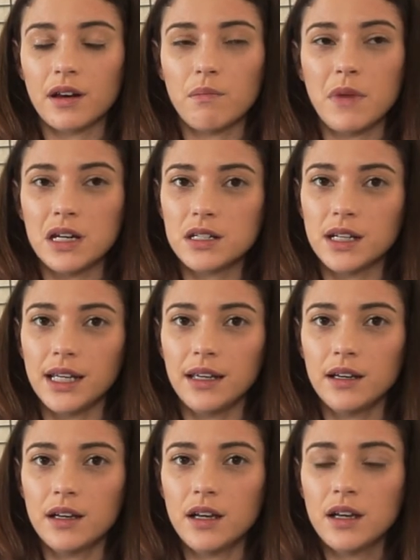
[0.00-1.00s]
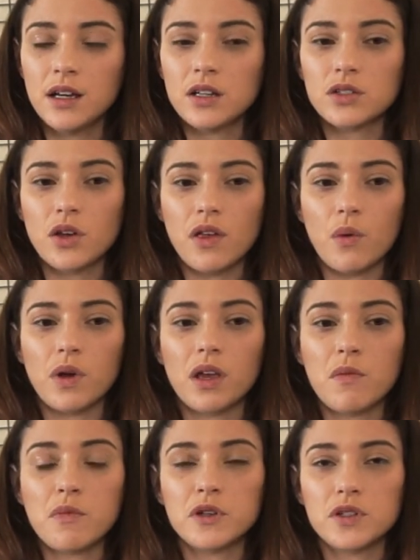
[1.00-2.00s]
mentally so that we
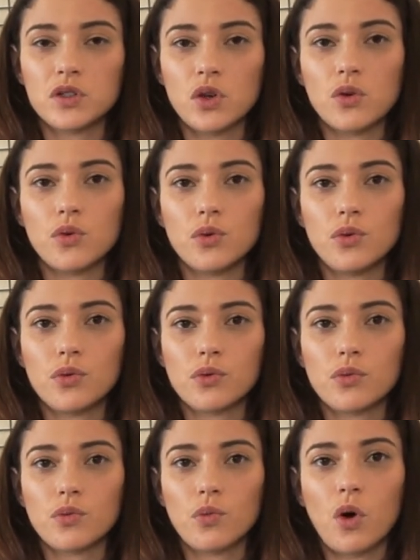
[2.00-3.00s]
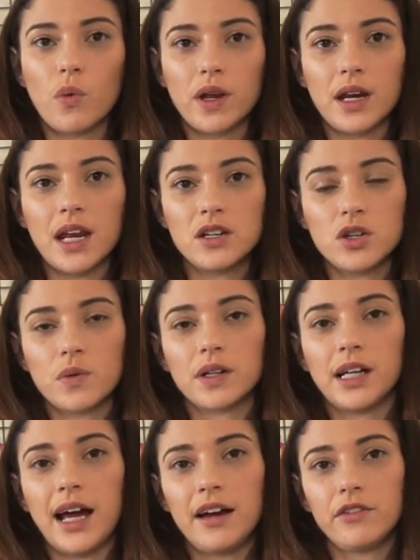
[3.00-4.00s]
can pursue what we need to
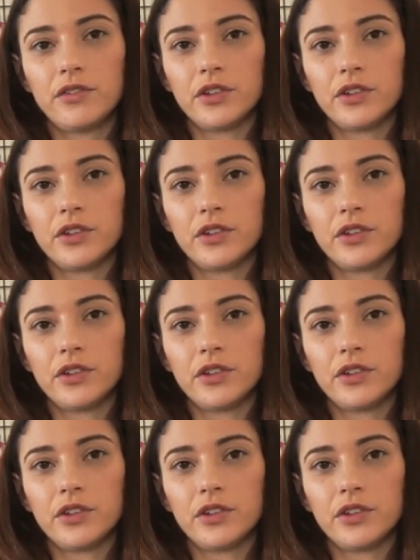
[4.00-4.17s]
in life.